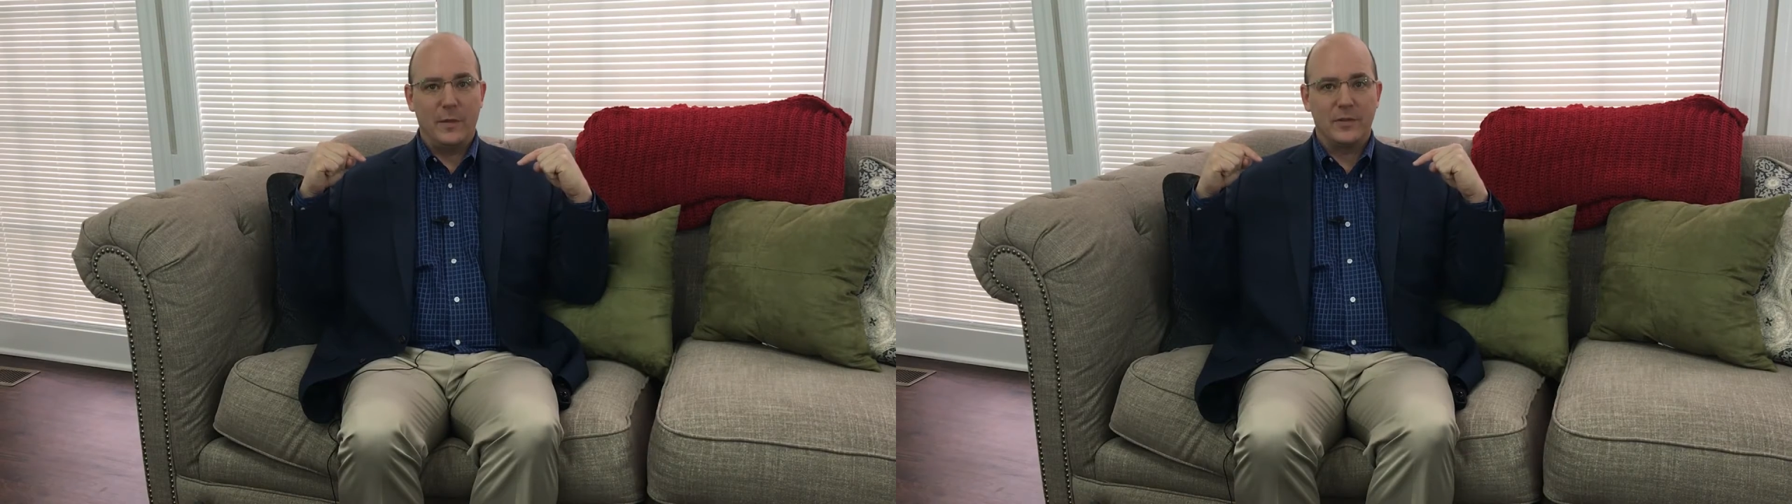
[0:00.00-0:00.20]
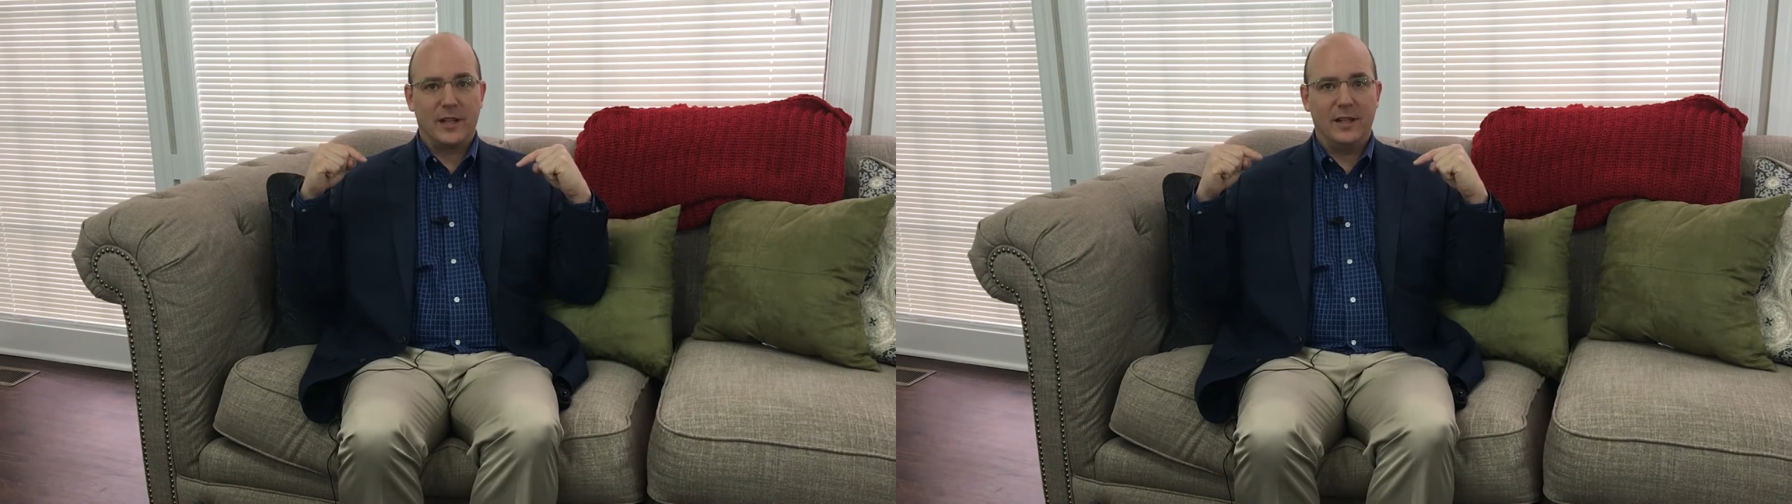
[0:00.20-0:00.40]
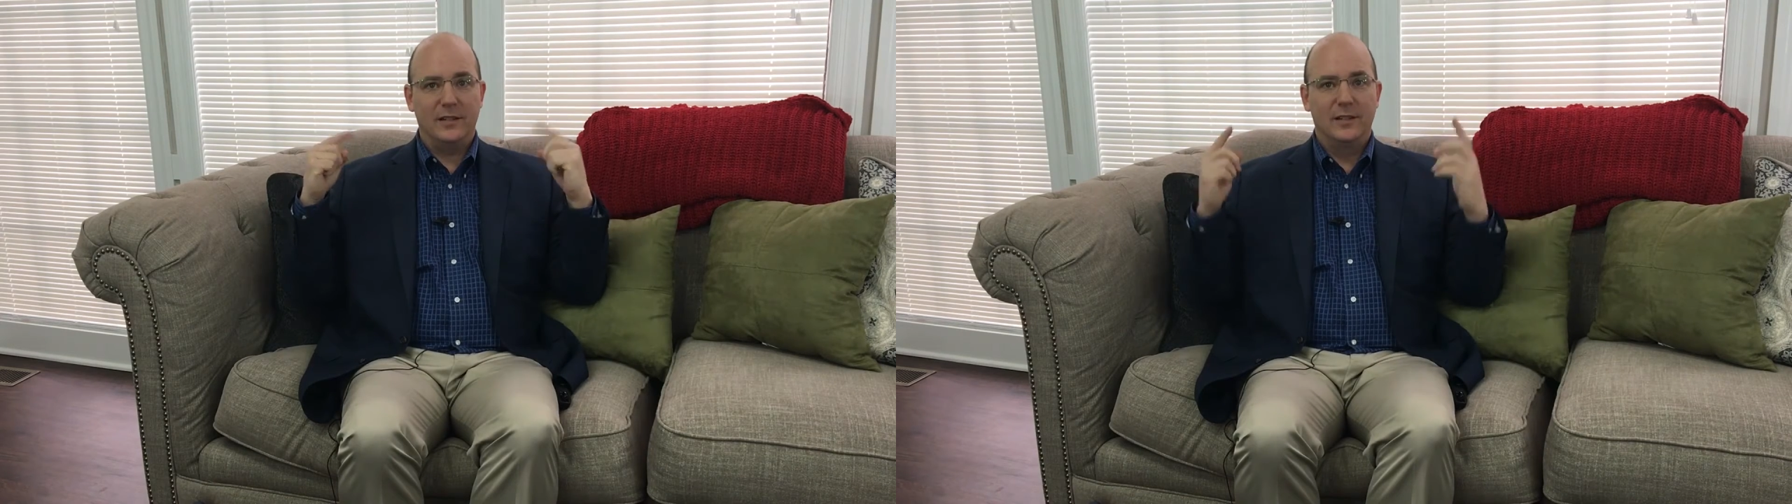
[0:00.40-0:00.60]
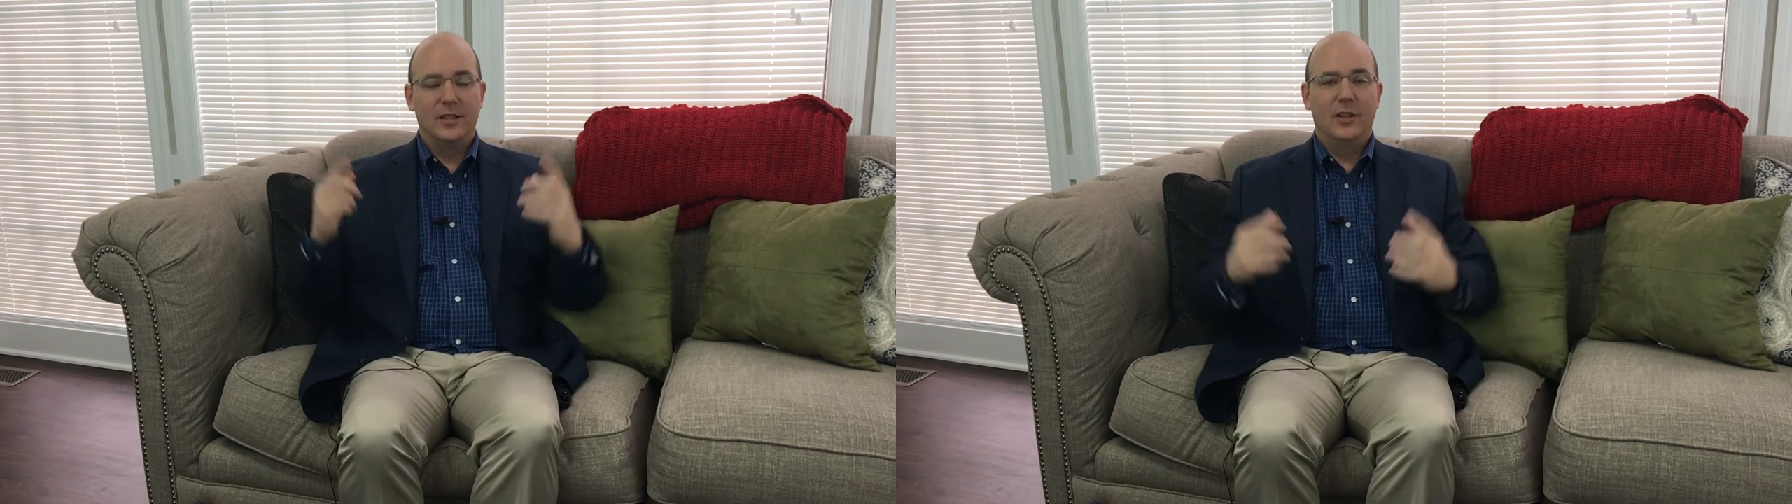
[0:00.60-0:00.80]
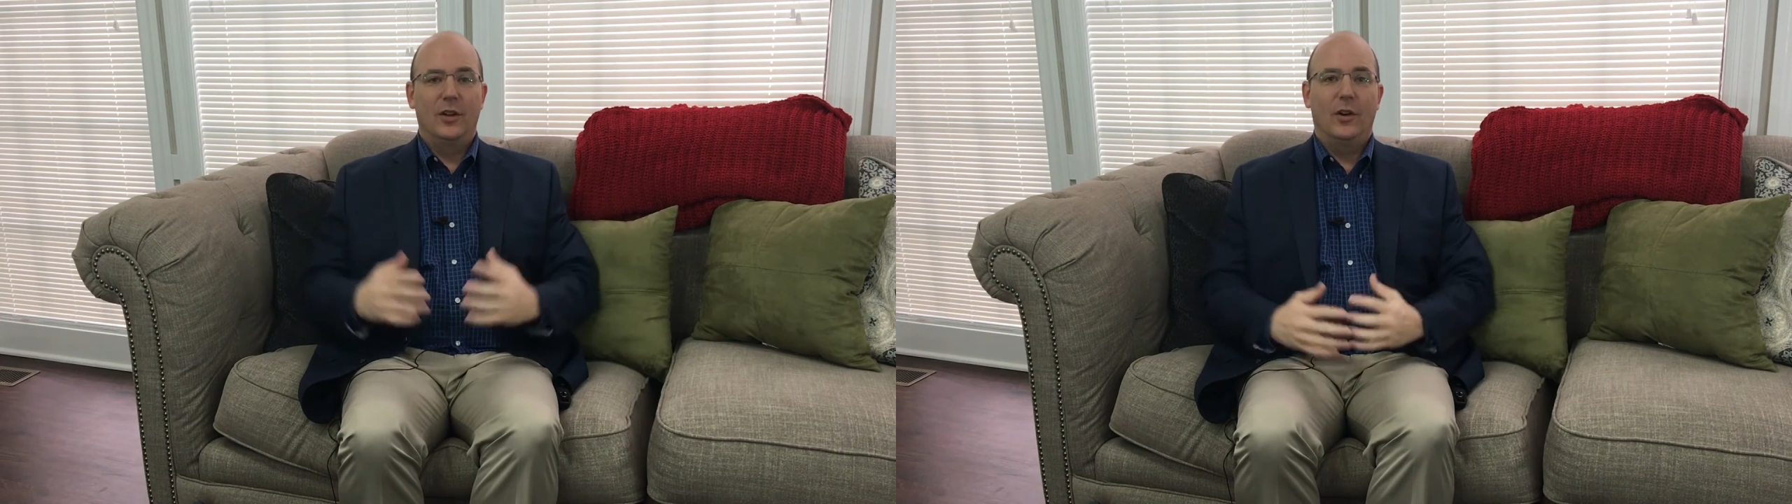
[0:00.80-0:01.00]
website
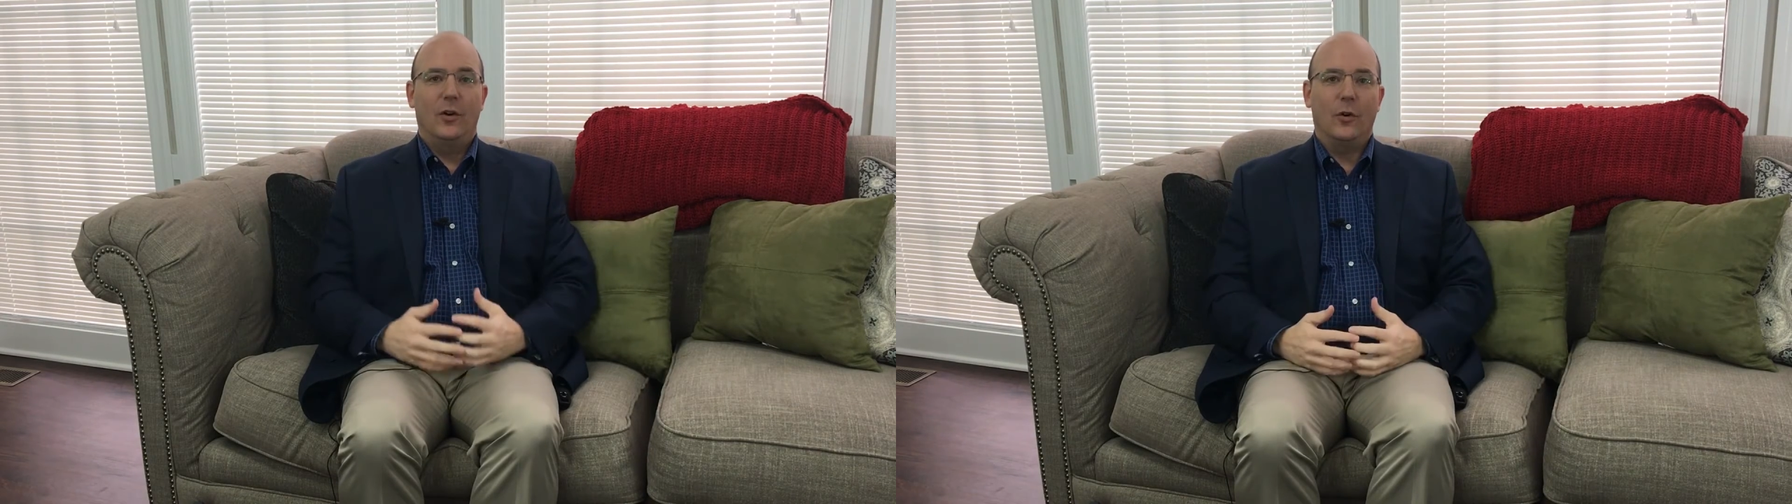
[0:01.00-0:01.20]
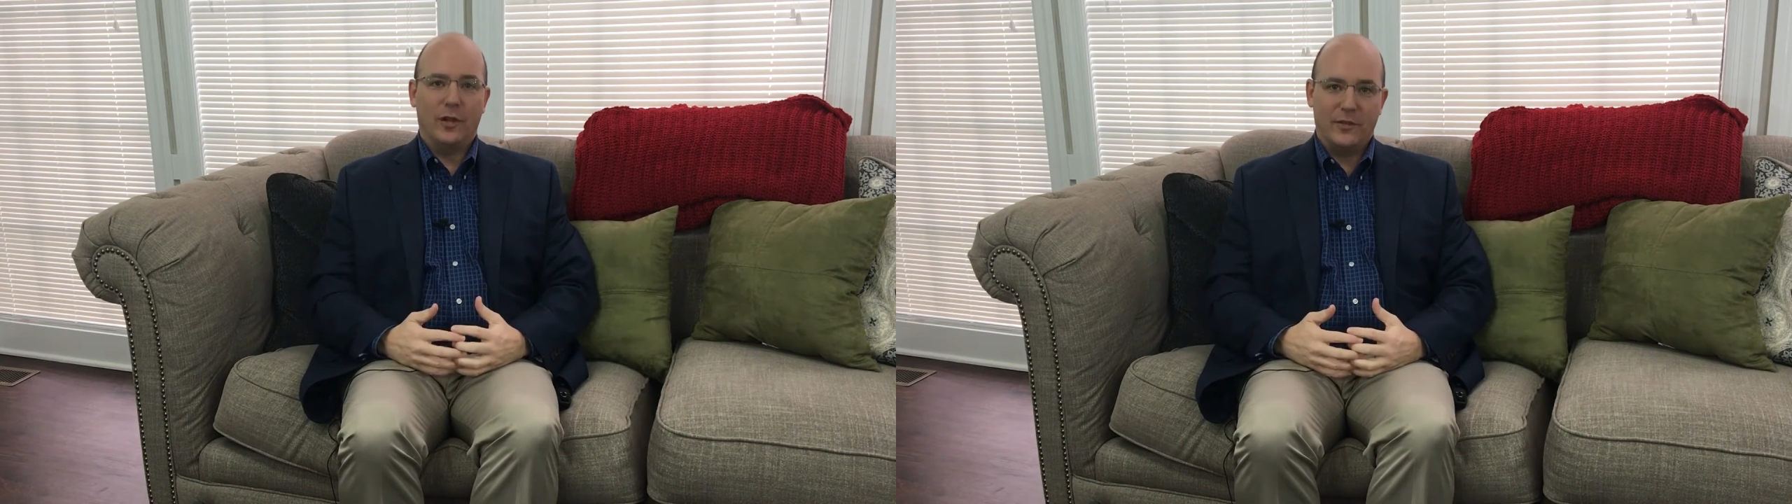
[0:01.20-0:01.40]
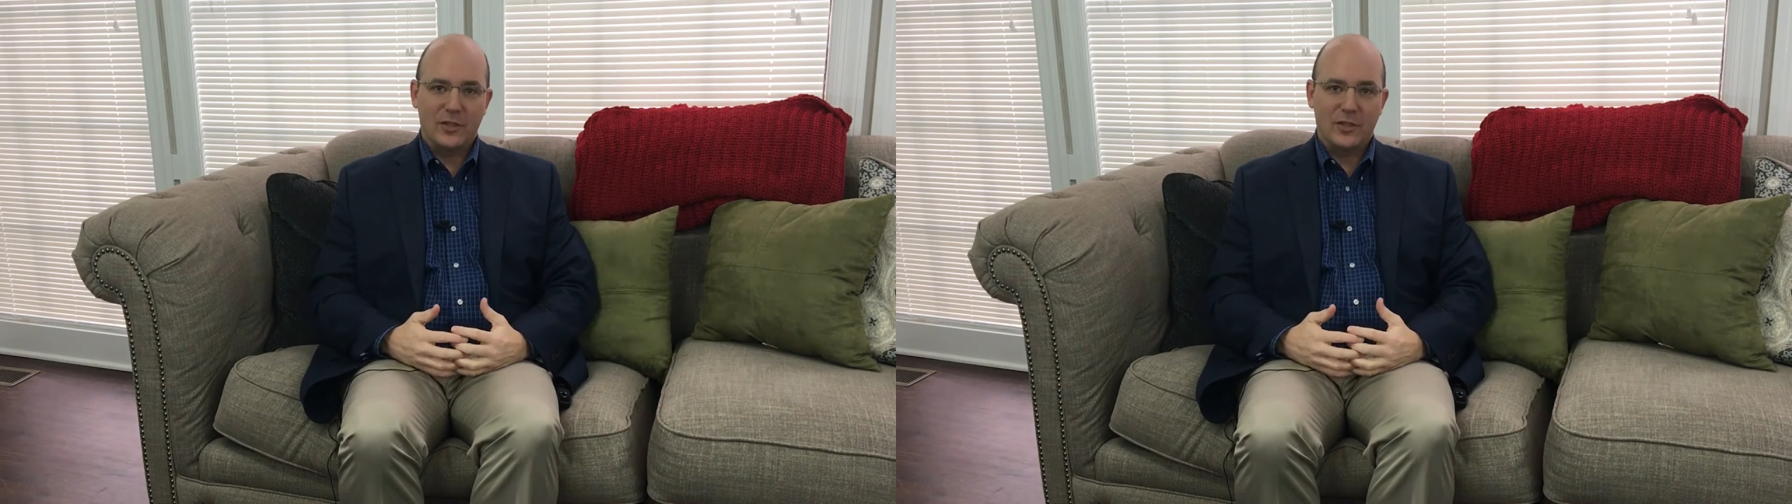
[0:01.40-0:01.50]
or